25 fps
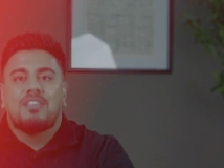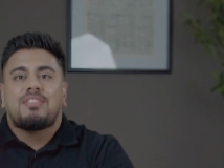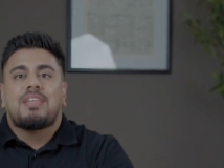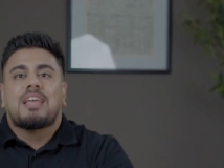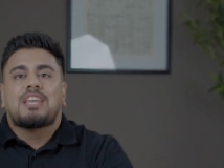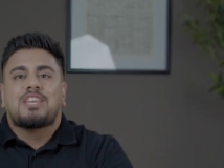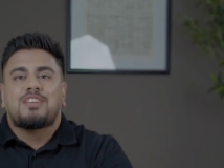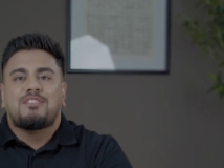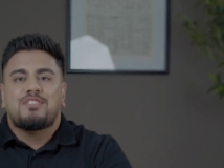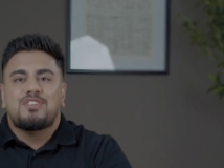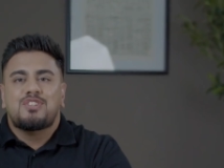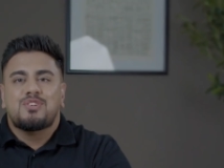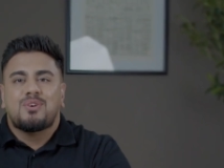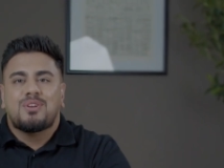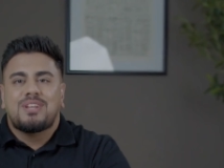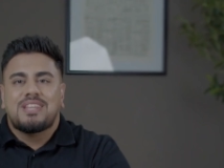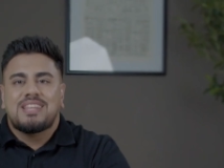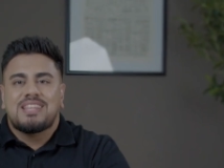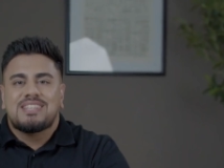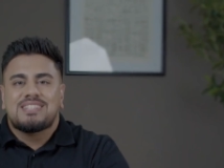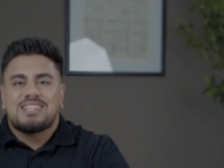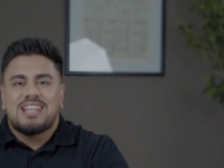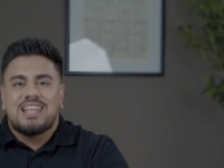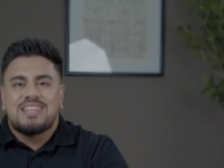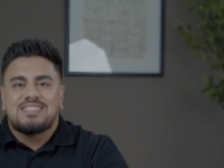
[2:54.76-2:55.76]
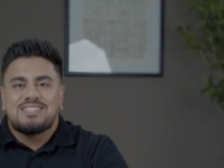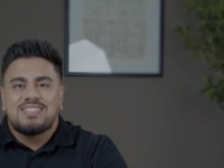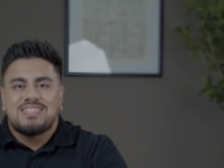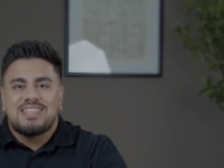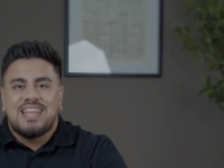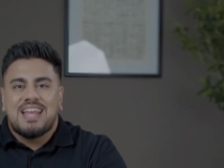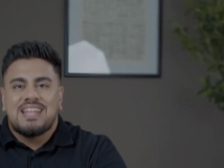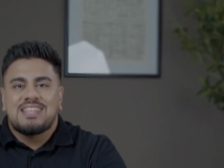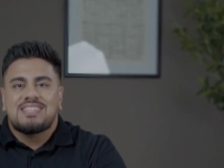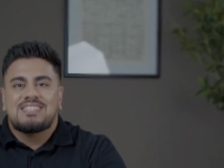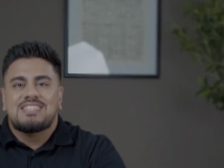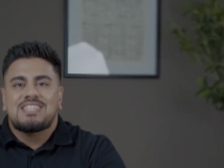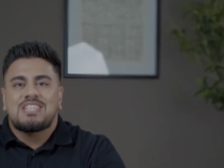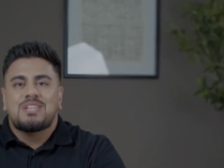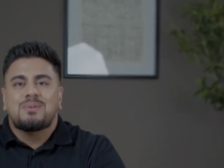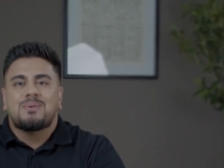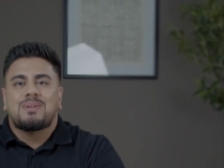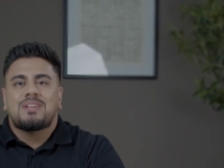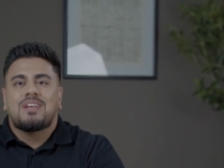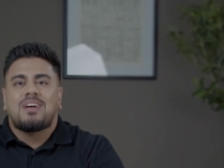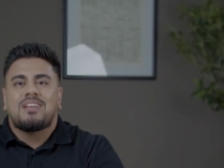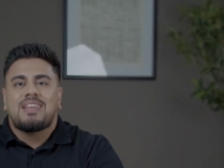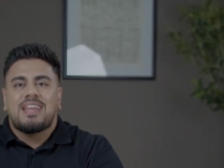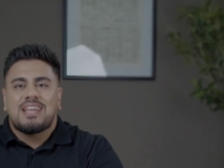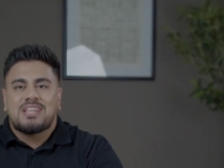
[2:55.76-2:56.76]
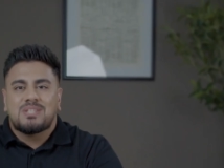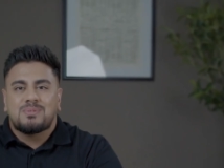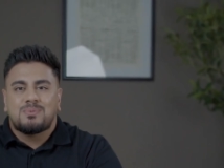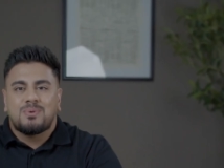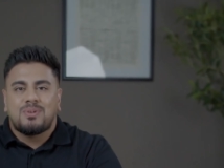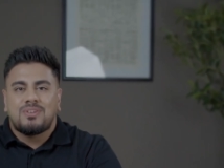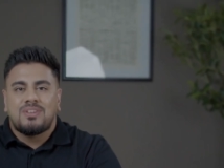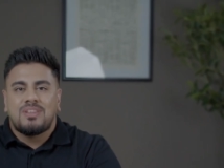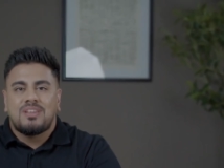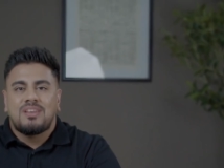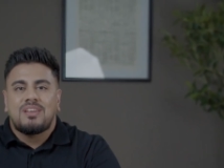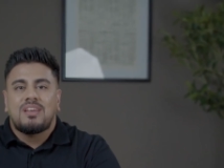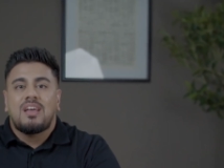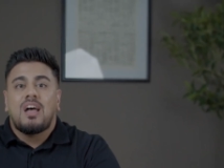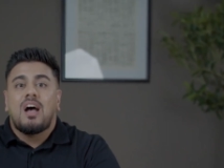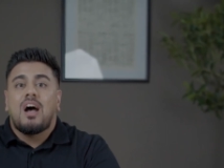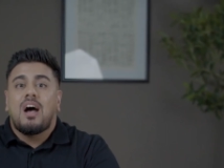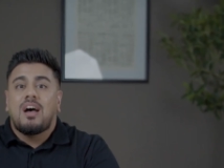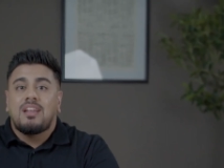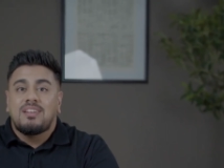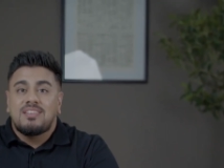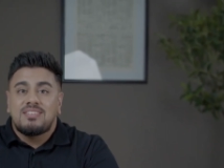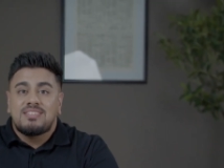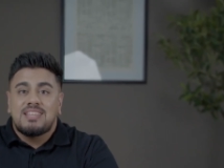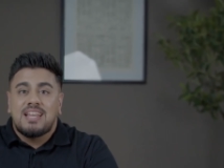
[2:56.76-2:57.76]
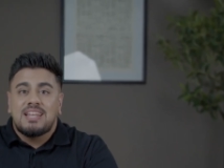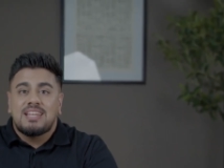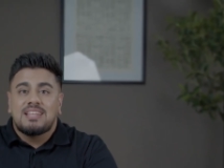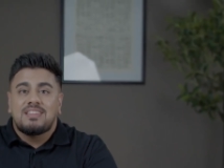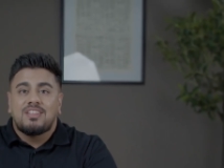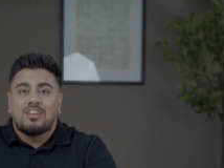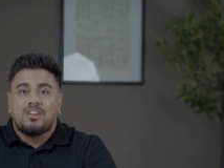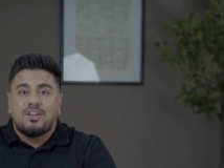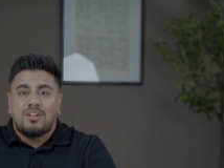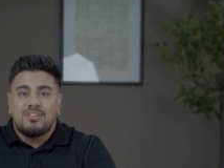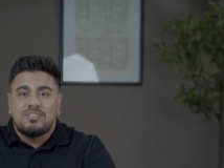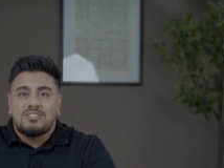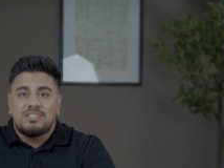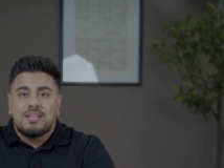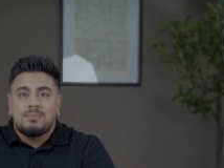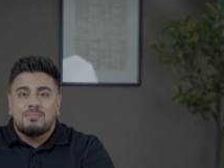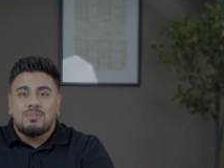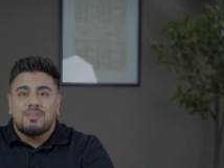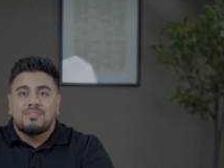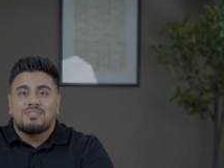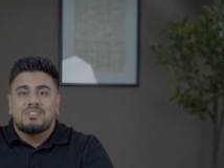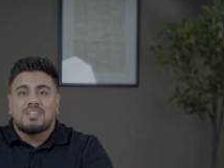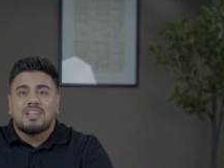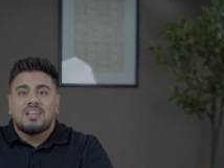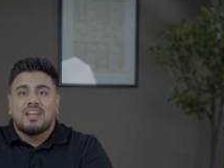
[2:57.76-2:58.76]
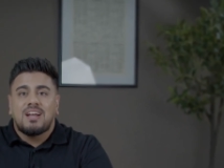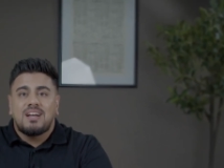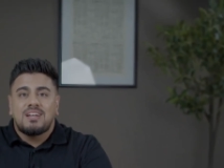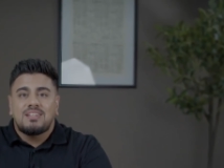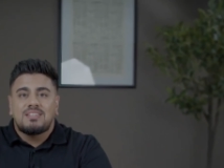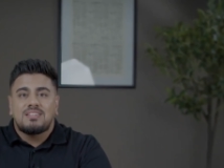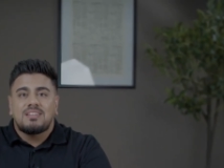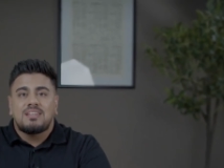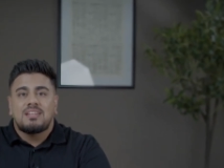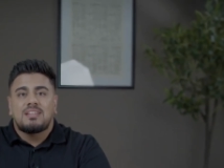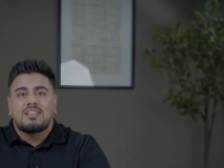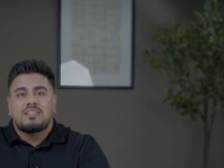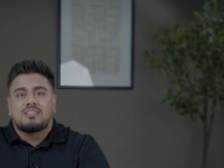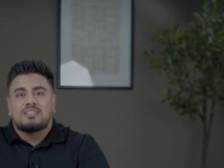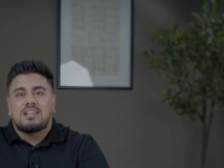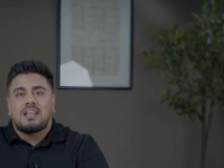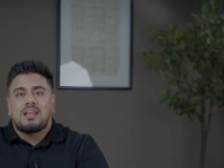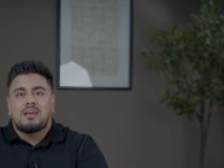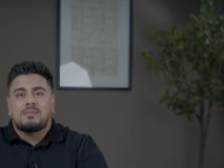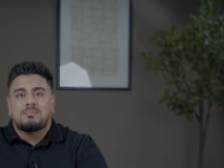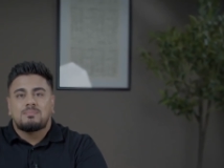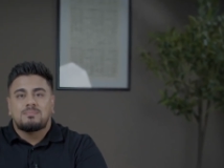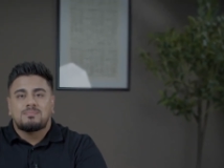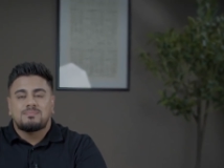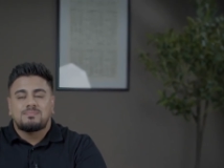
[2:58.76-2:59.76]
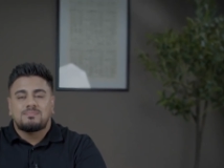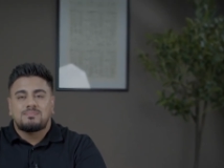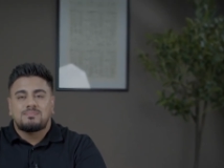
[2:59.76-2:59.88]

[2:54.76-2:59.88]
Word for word: Thank you for joining this lesson and see you in our next one, Understanding the Concept of Zakat in Islam.